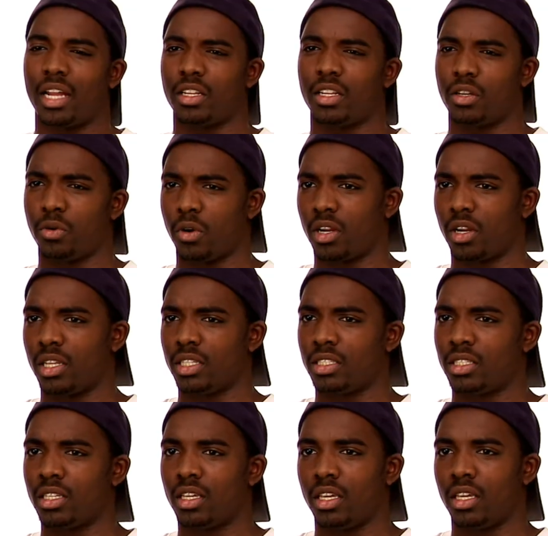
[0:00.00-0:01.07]
to New
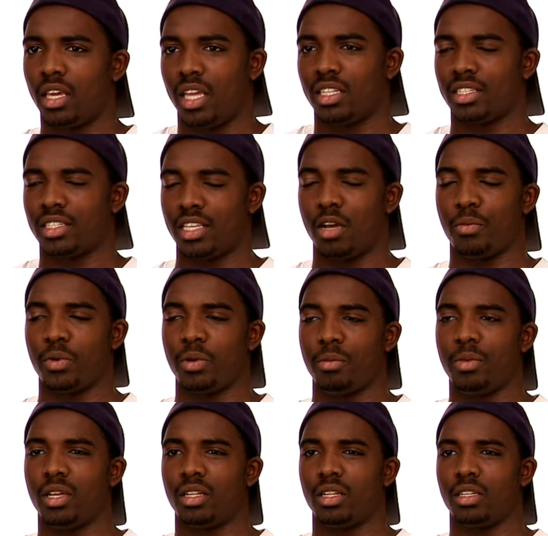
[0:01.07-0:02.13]
Orleans and just help
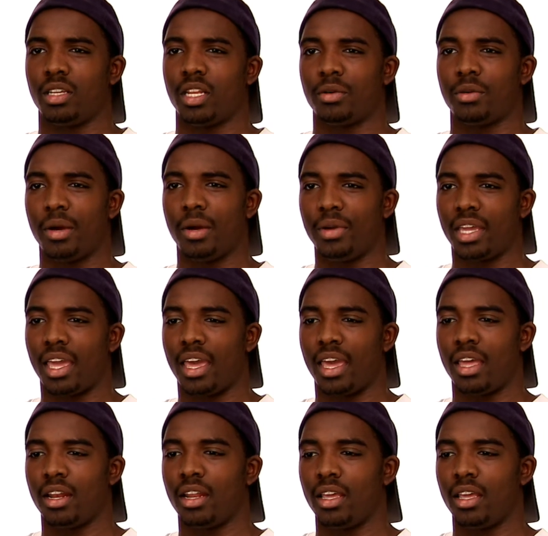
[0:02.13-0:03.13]
rebuild any way we can.